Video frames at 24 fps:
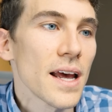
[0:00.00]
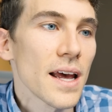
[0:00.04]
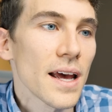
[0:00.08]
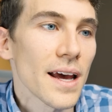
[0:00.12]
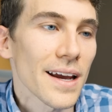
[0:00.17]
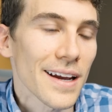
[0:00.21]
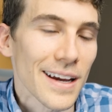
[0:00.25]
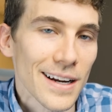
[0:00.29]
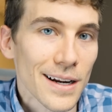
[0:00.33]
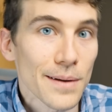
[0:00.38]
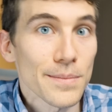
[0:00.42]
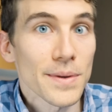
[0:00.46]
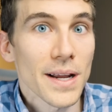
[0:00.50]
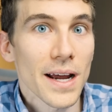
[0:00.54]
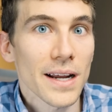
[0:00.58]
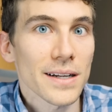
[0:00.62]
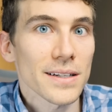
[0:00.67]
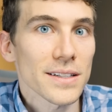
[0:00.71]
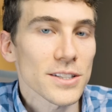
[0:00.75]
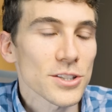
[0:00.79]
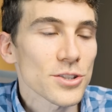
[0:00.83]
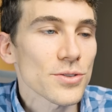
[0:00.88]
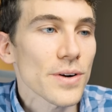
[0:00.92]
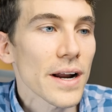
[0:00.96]
again, I'm not
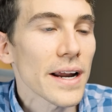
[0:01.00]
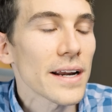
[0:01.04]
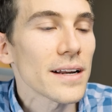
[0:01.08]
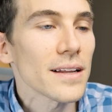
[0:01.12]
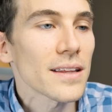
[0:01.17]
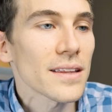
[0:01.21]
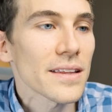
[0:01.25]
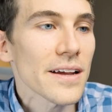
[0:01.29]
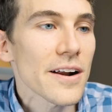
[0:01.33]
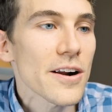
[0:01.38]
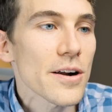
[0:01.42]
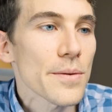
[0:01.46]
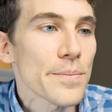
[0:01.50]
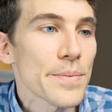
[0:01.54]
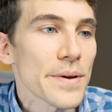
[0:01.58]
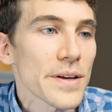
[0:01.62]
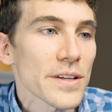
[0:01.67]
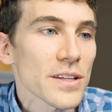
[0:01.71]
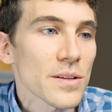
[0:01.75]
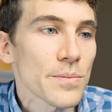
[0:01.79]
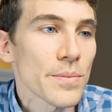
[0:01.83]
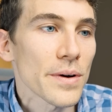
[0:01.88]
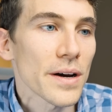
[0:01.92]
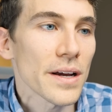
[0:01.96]
a trained
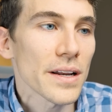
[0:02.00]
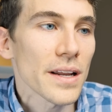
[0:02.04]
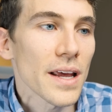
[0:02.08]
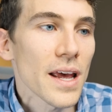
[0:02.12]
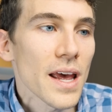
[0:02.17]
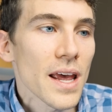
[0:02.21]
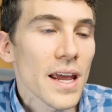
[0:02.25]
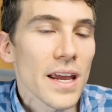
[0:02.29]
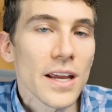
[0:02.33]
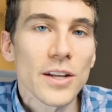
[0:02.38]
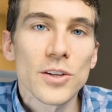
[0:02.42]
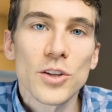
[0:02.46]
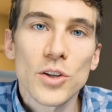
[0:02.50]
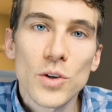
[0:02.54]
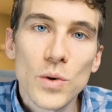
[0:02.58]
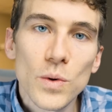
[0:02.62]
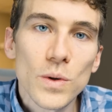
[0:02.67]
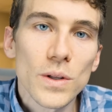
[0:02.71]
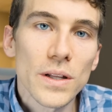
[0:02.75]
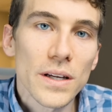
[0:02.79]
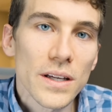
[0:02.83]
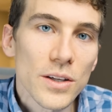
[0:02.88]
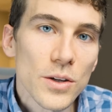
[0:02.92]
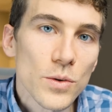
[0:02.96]
therapist, but in
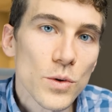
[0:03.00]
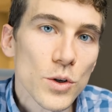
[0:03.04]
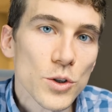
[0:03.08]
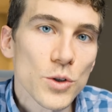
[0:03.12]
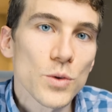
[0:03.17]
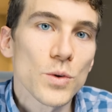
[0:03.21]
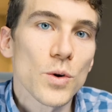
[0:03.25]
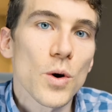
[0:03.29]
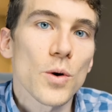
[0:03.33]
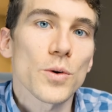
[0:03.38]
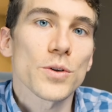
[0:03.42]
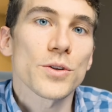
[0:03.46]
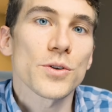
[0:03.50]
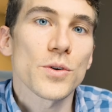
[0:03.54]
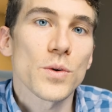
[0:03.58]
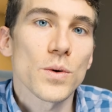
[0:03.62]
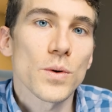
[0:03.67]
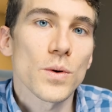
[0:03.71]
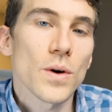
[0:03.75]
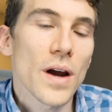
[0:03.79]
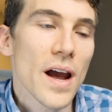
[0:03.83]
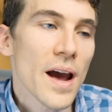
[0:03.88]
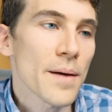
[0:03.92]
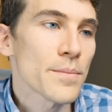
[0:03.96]
schooling, you do go
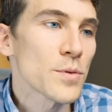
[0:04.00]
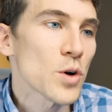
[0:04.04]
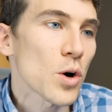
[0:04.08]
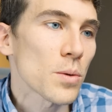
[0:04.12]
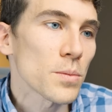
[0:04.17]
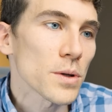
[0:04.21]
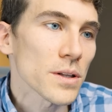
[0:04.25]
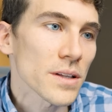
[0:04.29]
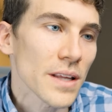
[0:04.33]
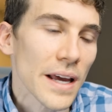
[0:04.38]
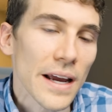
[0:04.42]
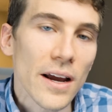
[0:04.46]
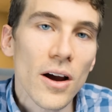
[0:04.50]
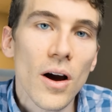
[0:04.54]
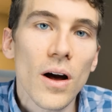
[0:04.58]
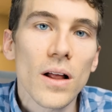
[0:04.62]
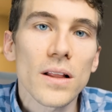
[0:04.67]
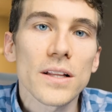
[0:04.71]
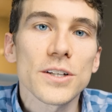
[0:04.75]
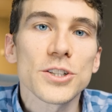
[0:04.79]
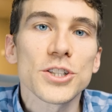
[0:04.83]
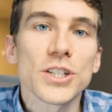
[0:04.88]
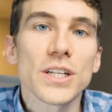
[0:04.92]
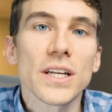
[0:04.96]
through abnormal
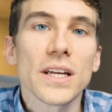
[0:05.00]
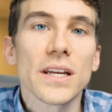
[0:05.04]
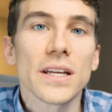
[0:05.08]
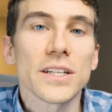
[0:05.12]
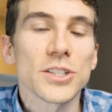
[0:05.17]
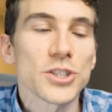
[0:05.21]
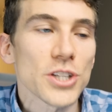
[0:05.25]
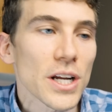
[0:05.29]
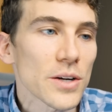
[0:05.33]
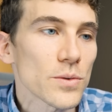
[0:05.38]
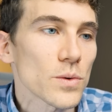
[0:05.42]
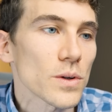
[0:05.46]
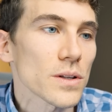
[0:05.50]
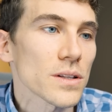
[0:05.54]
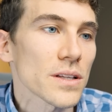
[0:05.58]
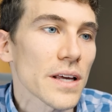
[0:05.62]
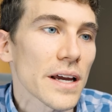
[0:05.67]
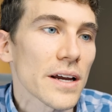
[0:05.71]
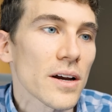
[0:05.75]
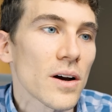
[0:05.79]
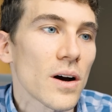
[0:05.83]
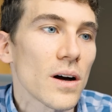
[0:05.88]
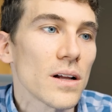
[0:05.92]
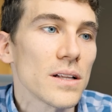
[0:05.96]
psychology and general
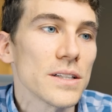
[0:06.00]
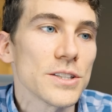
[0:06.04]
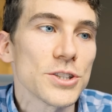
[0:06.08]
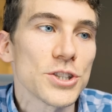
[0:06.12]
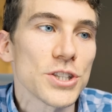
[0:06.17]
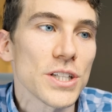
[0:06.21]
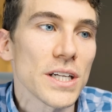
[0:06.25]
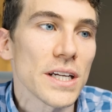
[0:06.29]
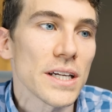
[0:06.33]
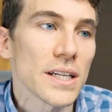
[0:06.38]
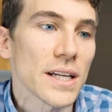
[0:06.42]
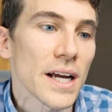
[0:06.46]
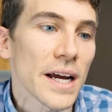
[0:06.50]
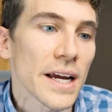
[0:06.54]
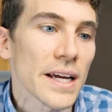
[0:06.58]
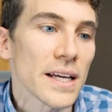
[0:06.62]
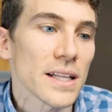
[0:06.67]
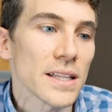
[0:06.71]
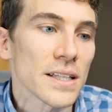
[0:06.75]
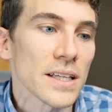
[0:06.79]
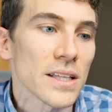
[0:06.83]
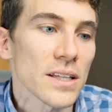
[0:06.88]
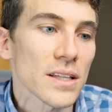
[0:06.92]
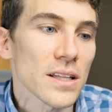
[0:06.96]
psychology. And I
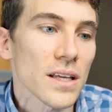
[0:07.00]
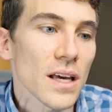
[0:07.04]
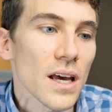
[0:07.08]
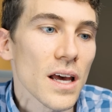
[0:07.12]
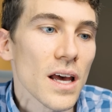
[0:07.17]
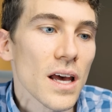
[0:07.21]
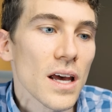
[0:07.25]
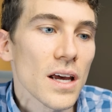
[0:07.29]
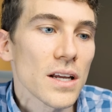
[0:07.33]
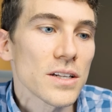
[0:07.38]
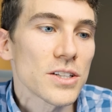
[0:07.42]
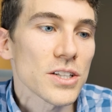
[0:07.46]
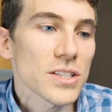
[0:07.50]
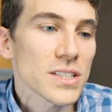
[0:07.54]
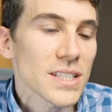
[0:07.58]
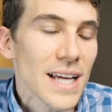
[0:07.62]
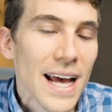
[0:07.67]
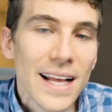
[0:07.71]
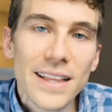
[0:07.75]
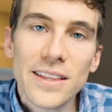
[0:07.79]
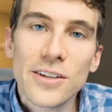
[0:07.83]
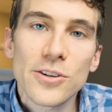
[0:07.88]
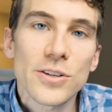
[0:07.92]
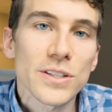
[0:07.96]
at least just
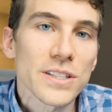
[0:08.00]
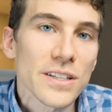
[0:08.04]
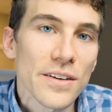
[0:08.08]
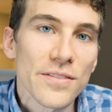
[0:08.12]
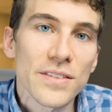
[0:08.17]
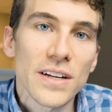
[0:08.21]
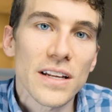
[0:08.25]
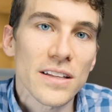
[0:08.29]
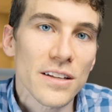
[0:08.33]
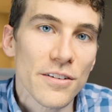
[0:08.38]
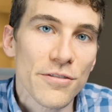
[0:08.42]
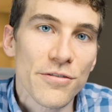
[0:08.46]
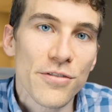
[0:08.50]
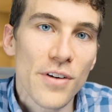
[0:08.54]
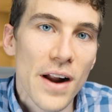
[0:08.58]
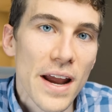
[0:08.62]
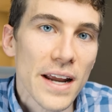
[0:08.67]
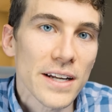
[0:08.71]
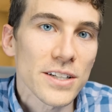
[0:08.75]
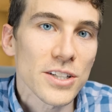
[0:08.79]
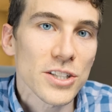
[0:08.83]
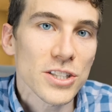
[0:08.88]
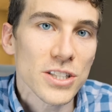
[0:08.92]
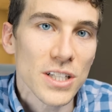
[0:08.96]
sat there as even as a
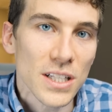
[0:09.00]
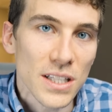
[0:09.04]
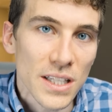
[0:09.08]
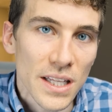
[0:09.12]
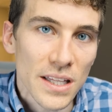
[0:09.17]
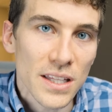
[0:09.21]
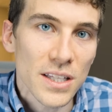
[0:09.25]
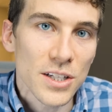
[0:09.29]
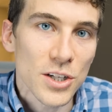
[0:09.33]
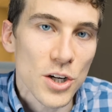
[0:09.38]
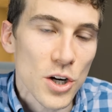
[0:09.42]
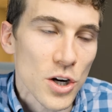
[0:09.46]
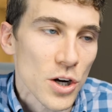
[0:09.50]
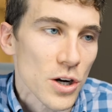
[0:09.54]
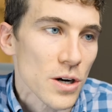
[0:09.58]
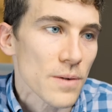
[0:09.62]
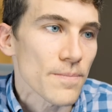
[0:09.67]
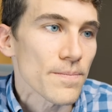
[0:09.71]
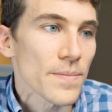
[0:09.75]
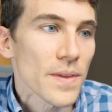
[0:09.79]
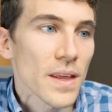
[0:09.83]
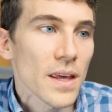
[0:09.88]
friend just to listen to her.